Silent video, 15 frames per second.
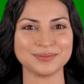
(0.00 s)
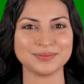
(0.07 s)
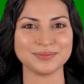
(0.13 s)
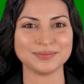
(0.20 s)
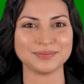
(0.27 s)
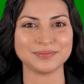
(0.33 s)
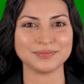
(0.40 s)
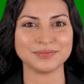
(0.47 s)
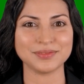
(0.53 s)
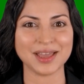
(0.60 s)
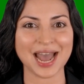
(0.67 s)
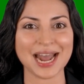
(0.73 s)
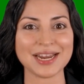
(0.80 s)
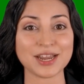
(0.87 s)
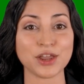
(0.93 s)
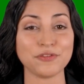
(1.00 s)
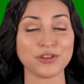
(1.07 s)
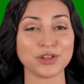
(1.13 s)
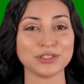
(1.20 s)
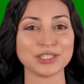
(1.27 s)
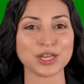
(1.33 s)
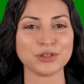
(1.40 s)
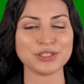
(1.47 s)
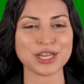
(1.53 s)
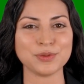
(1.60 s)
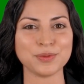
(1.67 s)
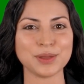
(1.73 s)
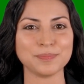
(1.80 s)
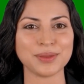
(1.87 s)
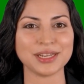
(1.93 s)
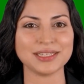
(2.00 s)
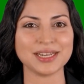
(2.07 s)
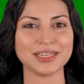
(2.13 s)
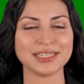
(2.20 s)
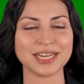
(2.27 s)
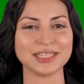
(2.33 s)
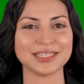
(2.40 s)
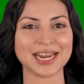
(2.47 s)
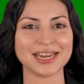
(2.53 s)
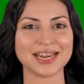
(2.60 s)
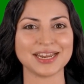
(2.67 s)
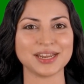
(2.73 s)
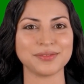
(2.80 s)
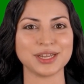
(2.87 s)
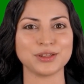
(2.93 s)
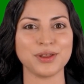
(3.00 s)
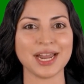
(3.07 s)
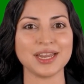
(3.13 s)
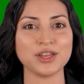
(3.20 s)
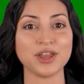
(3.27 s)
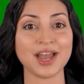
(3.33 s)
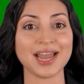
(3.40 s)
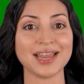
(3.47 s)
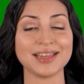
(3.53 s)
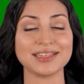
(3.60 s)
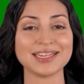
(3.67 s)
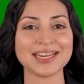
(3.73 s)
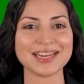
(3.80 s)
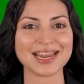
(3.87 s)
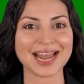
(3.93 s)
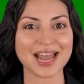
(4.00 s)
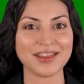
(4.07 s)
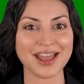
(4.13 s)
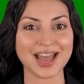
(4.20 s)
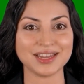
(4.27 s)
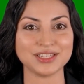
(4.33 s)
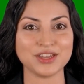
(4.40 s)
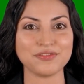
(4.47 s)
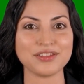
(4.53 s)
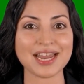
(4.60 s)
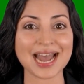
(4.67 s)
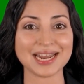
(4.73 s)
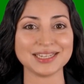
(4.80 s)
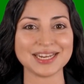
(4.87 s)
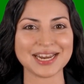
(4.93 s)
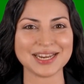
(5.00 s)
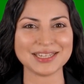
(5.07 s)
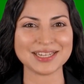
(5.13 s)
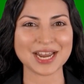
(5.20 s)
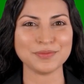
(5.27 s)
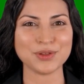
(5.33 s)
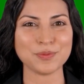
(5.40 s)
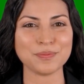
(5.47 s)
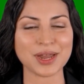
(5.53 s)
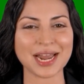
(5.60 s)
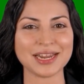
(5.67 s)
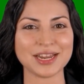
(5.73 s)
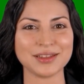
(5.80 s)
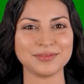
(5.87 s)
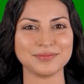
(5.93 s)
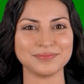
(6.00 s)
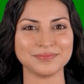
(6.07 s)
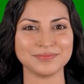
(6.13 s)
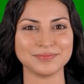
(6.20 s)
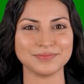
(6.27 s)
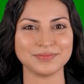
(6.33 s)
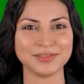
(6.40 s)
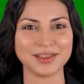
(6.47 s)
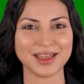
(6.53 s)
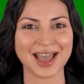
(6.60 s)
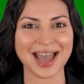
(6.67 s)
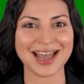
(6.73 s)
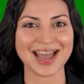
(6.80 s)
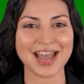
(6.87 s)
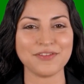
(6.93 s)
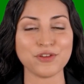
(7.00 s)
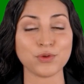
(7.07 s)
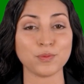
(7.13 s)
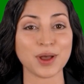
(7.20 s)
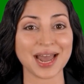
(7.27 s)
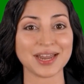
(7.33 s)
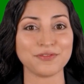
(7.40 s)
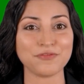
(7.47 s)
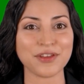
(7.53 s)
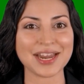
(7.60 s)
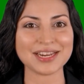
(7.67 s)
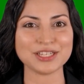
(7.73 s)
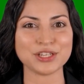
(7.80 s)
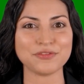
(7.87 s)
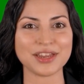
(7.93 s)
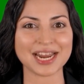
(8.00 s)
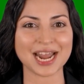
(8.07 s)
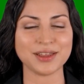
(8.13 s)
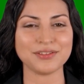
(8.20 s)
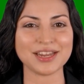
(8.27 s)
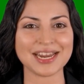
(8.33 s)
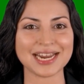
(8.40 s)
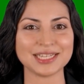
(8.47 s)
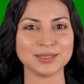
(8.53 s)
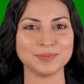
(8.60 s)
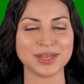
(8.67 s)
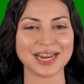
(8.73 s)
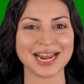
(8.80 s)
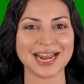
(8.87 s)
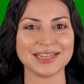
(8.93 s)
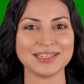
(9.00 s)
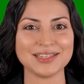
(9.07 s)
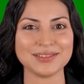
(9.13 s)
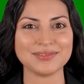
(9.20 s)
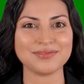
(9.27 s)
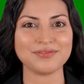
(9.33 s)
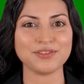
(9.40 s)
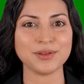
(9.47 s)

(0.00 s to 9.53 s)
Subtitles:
These days, everyone's using AI talking head presenters like the ones from Synthesia. But if you really want yours to pop, you got to pair it with clean pro layouts.